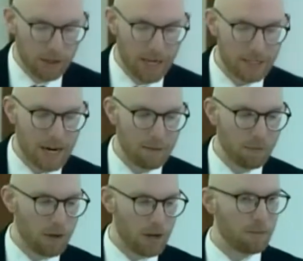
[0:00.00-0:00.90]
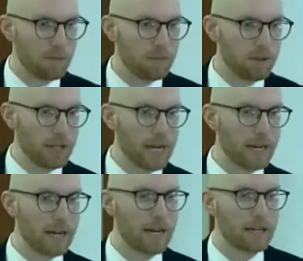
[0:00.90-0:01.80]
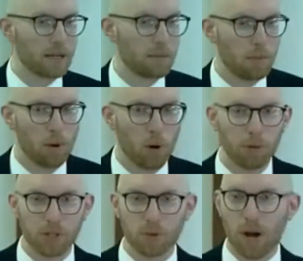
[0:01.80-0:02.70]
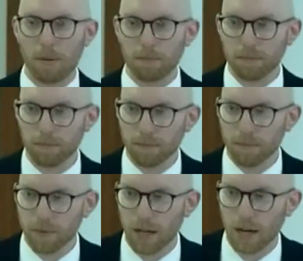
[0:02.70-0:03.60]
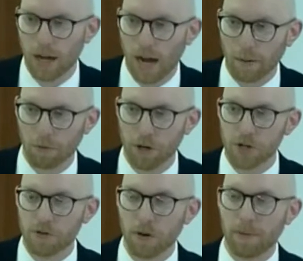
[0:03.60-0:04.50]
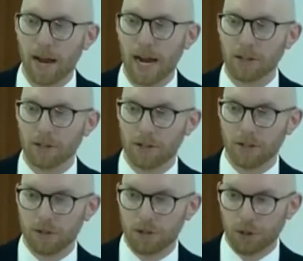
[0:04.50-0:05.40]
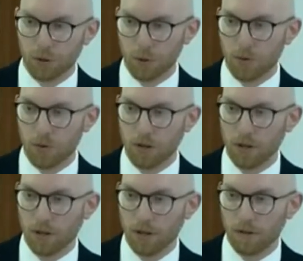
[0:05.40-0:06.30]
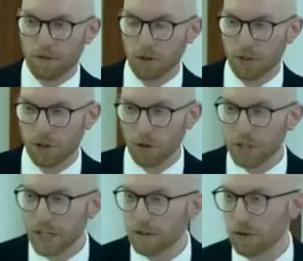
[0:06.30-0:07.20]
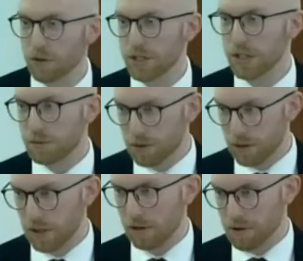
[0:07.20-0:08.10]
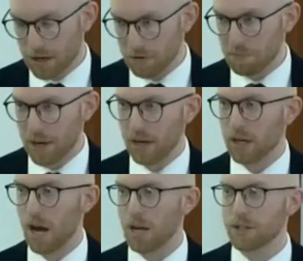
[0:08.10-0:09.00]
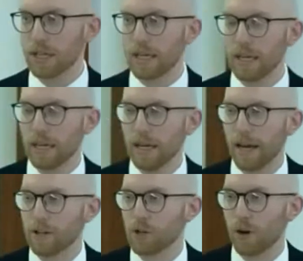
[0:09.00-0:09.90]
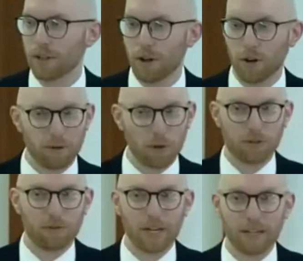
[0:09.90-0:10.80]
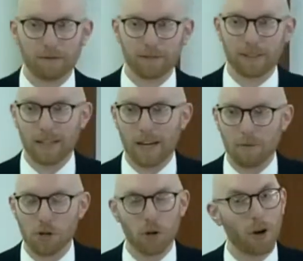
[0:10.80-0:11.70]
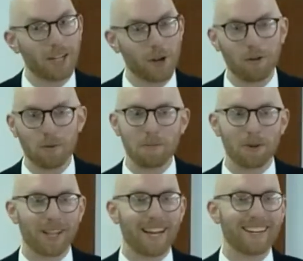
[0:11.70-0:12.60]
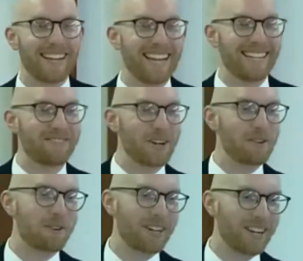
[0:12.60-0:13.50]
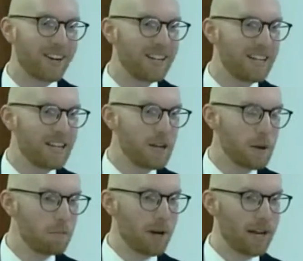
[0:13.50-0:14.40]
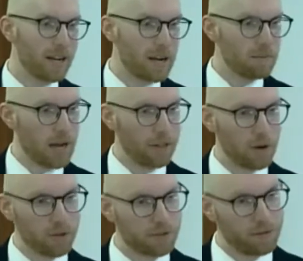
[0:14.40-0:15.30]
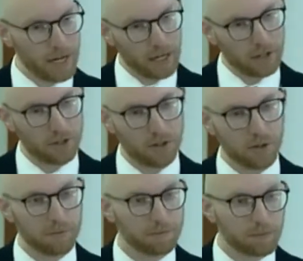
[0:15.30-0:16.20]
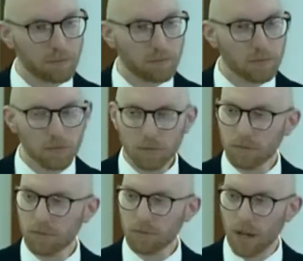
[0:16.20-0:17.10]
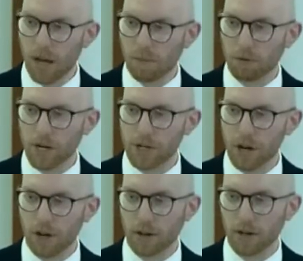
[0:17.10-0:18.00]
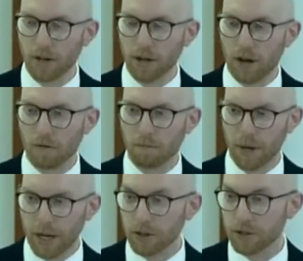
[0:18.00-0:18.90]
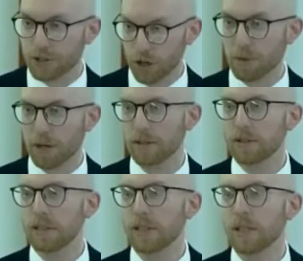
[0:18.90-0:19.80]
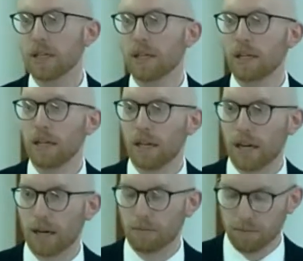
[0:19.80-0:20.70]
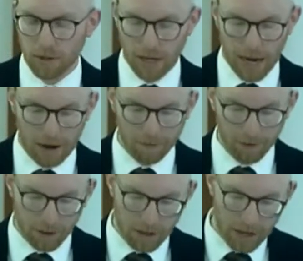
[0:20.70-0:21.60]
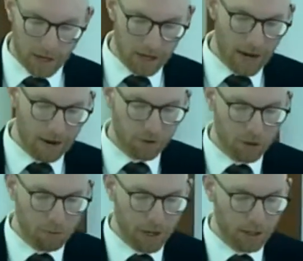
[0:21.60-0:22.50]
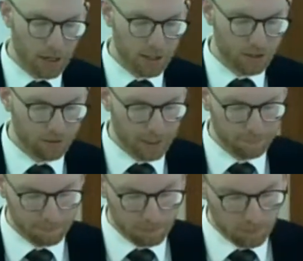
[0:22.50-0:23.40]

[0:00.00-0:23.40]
last time um, Lane and I did a, a pulpit swap, uh, I preached from Acts 2, the first 13 verses, the event of Pentecost. And so I thought it was fitting. I'm sure you guys all remember that. it's been over a year. But um, I thought it was fitting to uh, preach on, on Peter's sermon um, at, uh, after the Pentecost event.